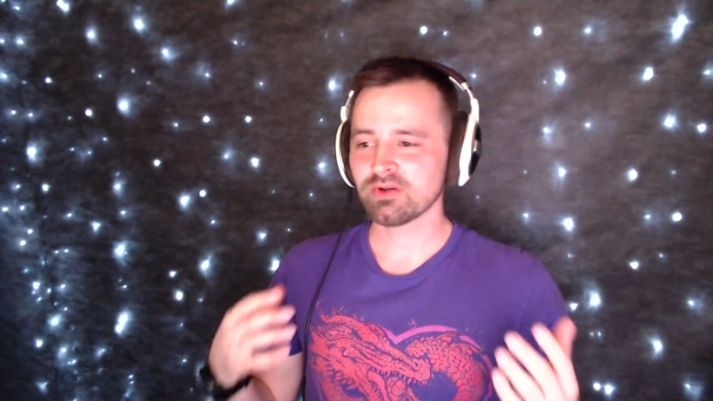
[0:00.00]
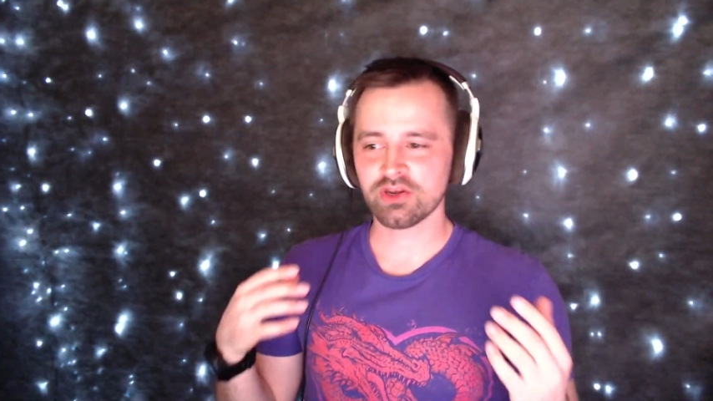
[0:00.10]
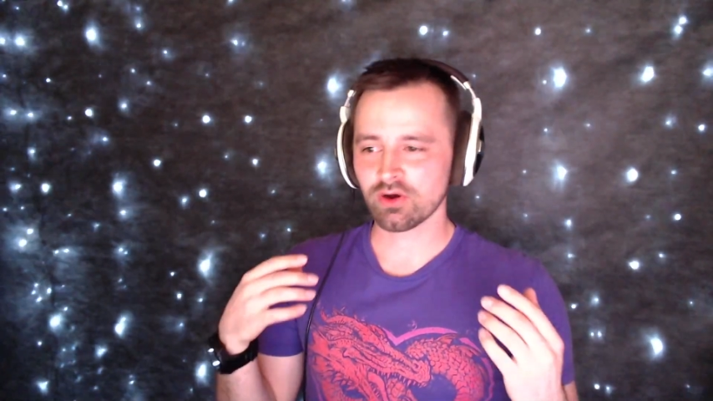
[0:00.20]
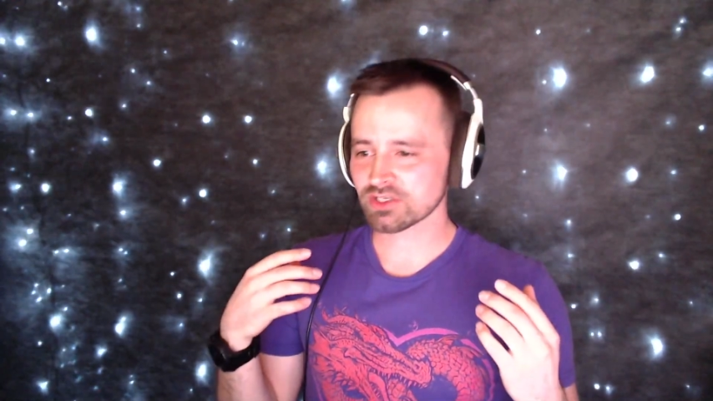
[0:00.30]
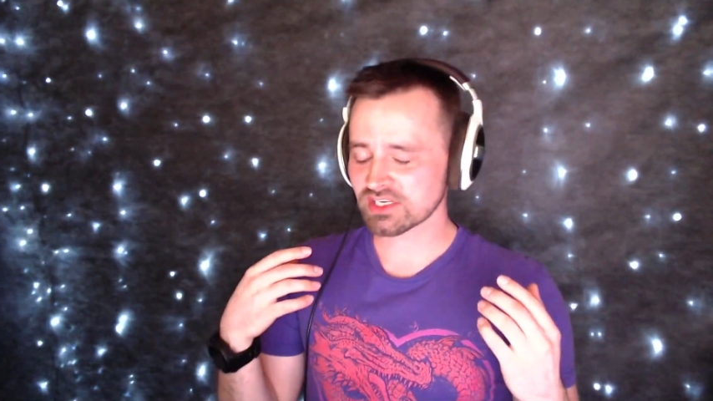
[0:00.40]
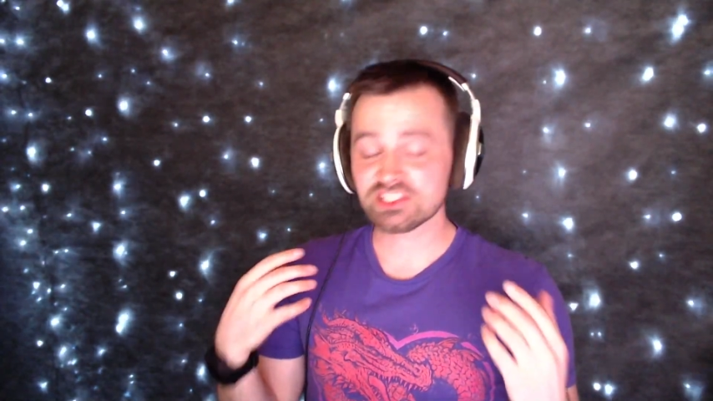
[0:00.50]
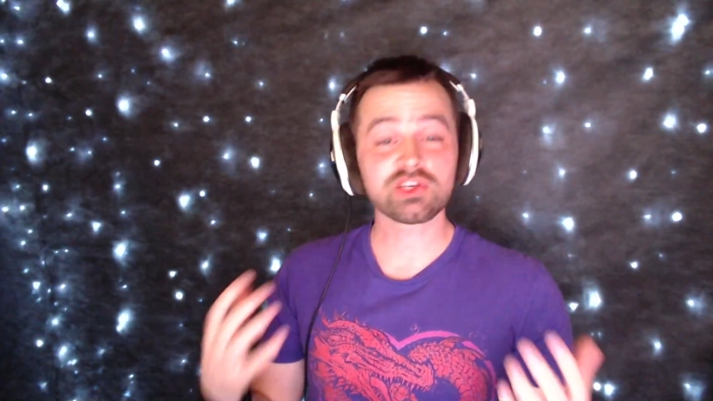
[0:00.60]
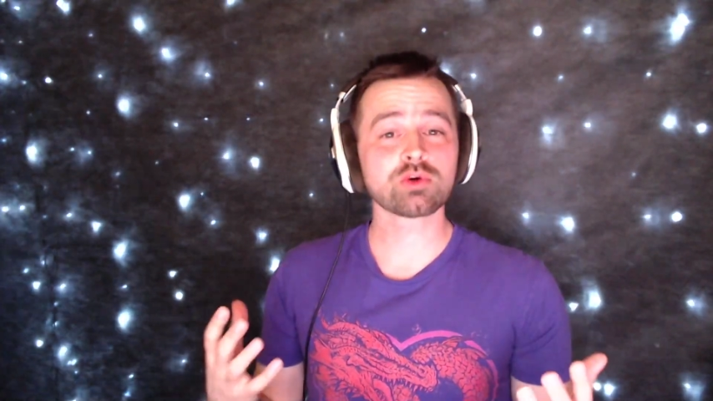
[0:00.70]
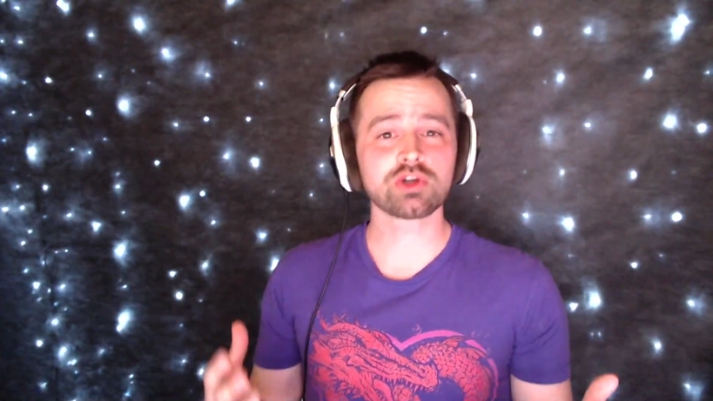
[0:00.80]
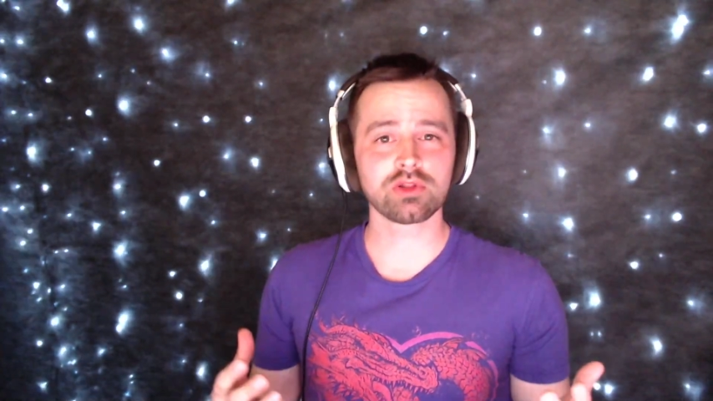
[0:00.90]
a
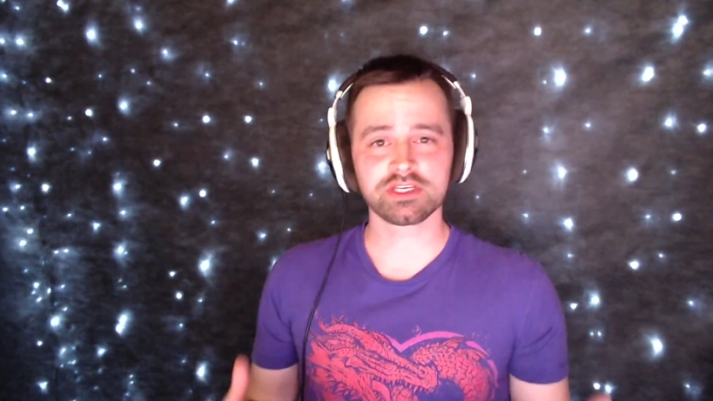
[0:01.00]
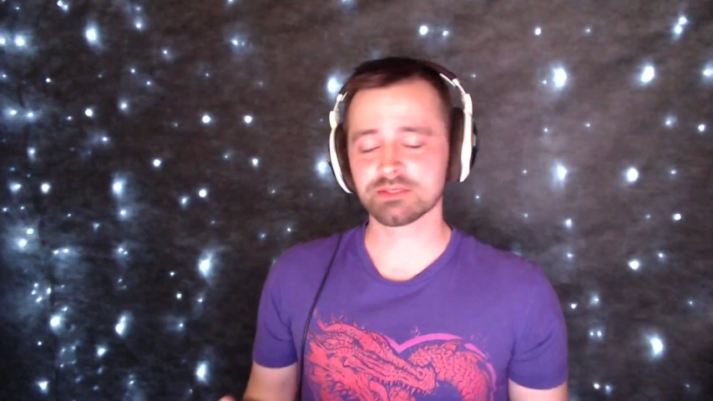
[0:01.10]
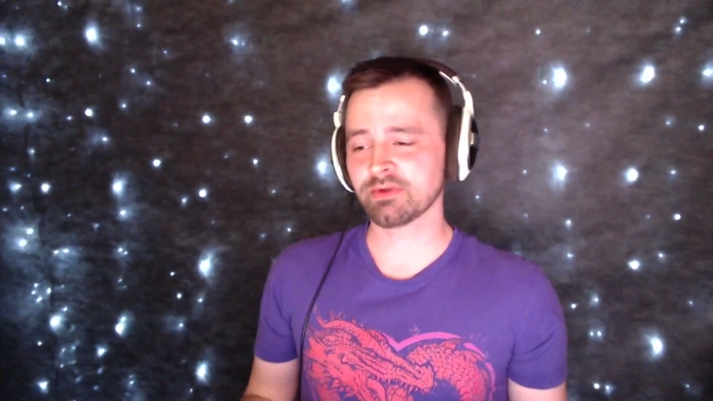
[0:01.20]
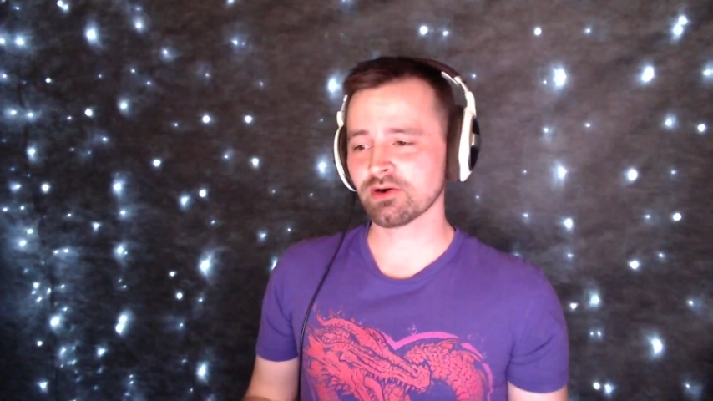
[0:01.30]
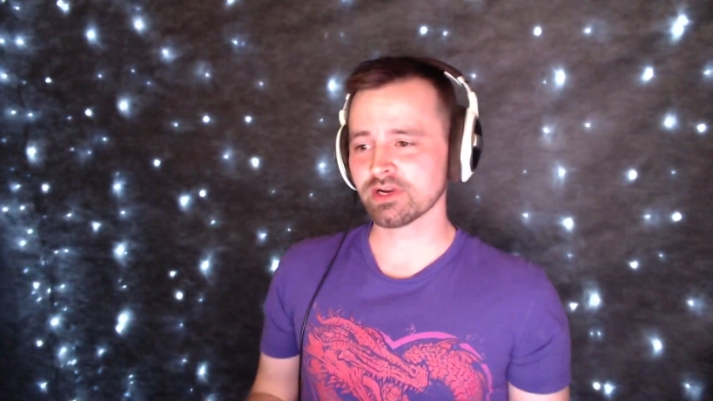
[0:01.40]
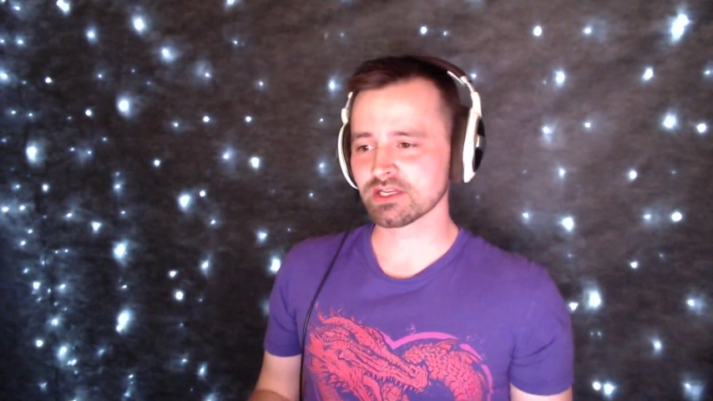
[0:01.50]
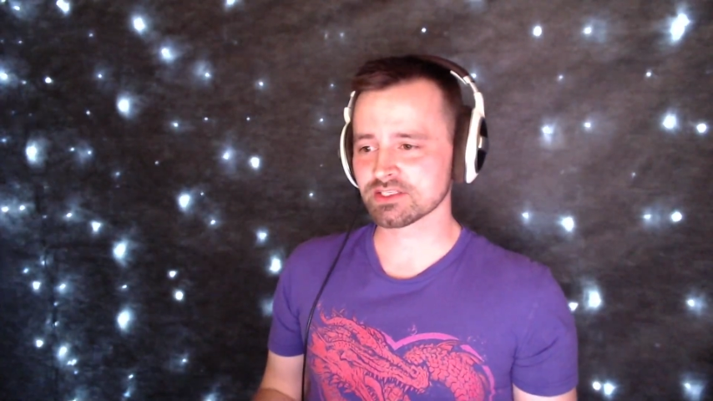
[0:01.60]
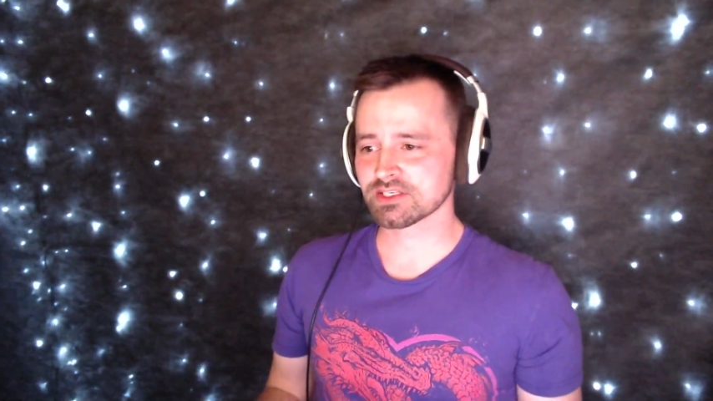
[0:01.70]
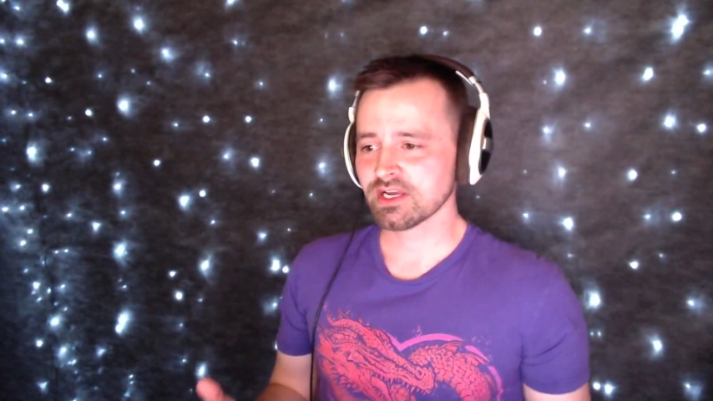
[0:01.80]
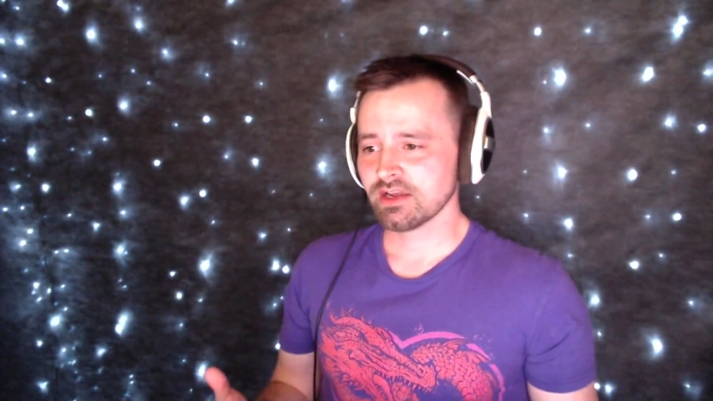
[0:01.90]
social experience.